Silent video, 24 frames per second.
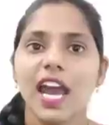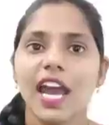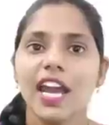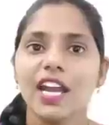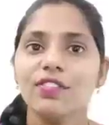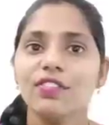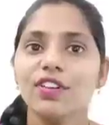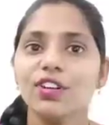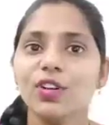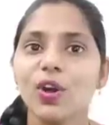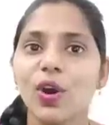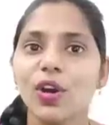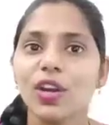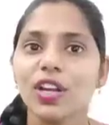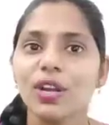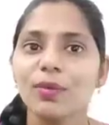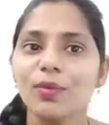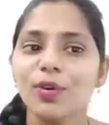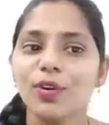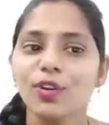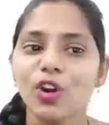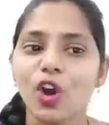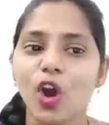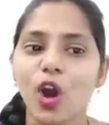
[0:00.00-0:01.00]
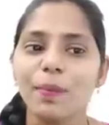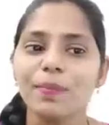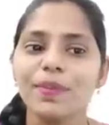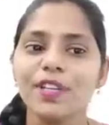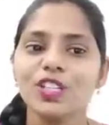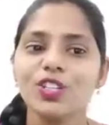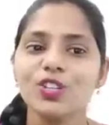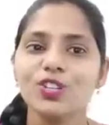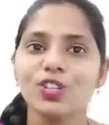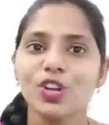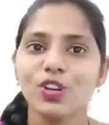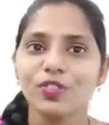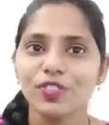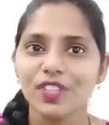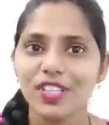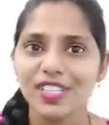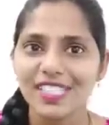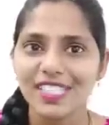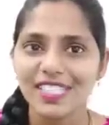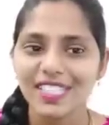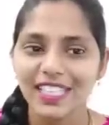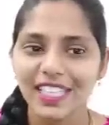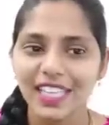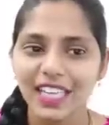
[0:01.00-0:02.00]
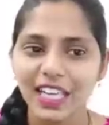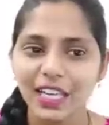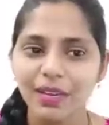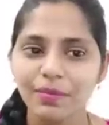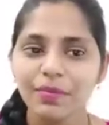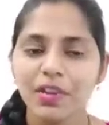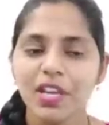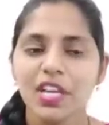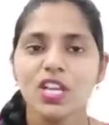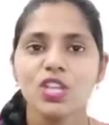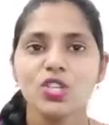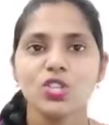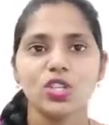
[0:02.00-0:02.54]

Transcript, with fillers: And if you're talking about objectives of this scheme,